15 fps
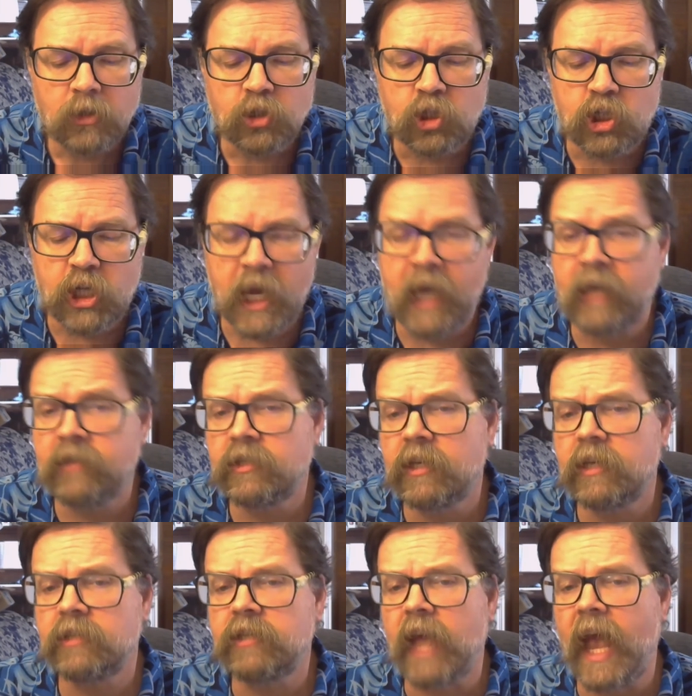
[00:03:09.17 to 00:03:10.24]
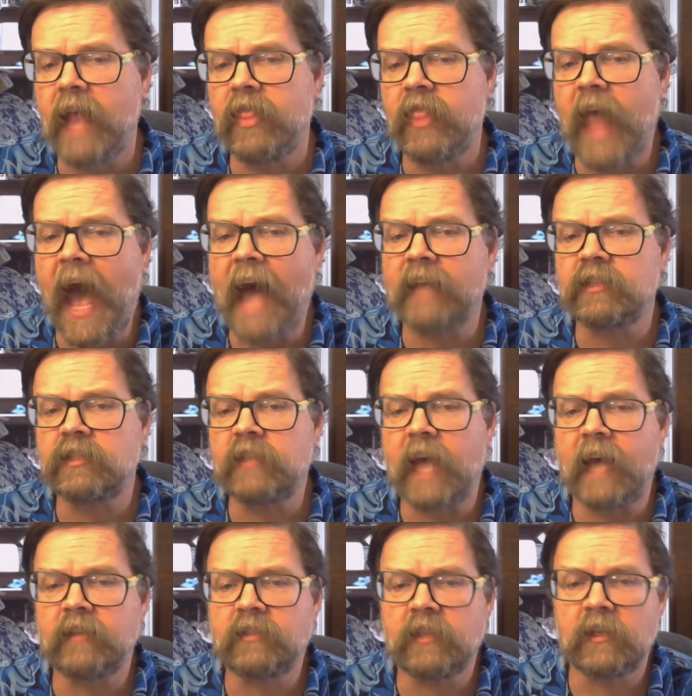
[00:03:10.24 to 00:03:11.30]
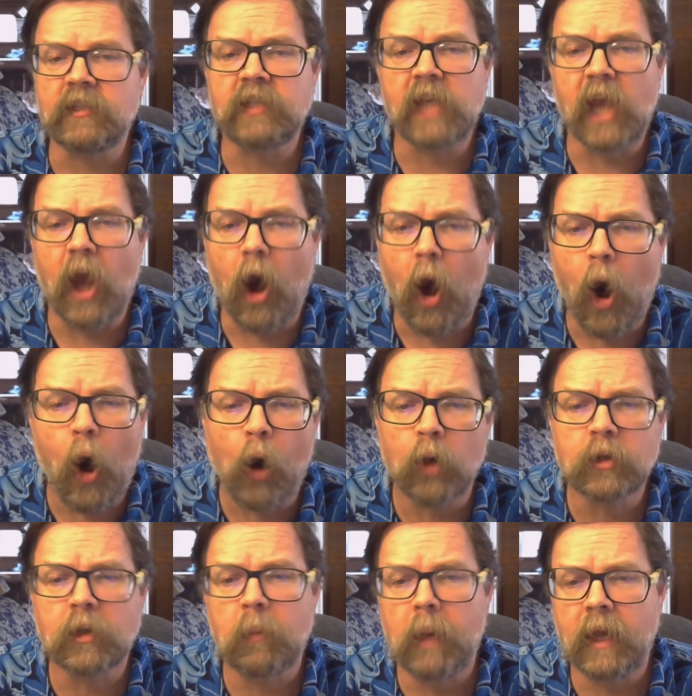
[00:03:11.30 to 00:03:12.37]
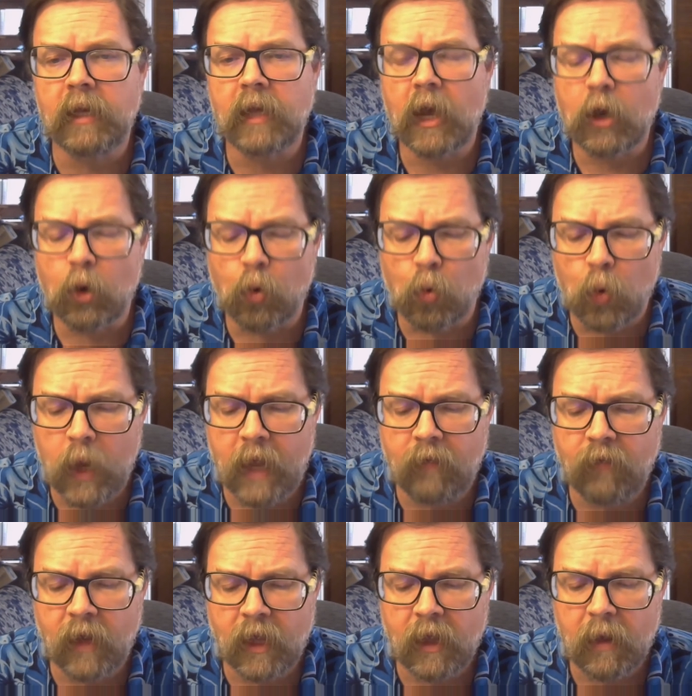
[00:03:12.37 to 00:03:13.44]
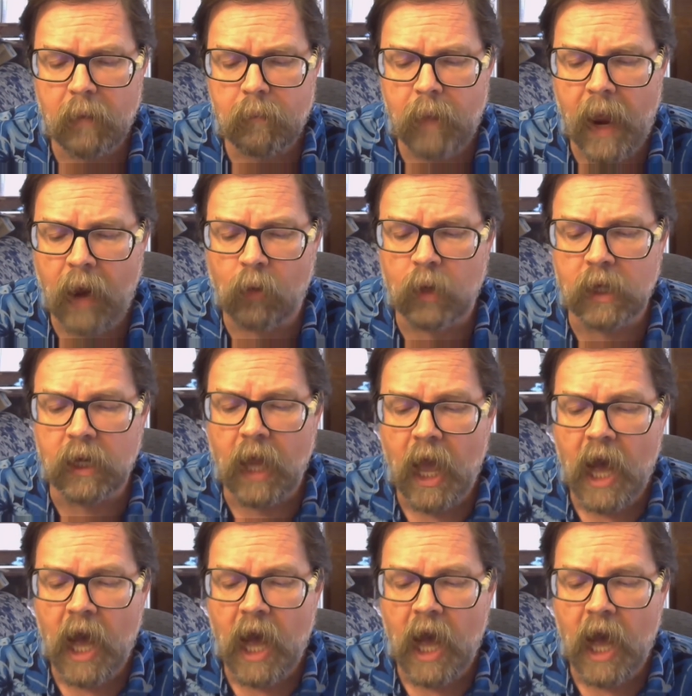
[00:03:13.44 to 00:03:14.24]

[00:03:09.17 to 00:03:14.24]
Jesus, in that sense, is the ultimate grieving parent.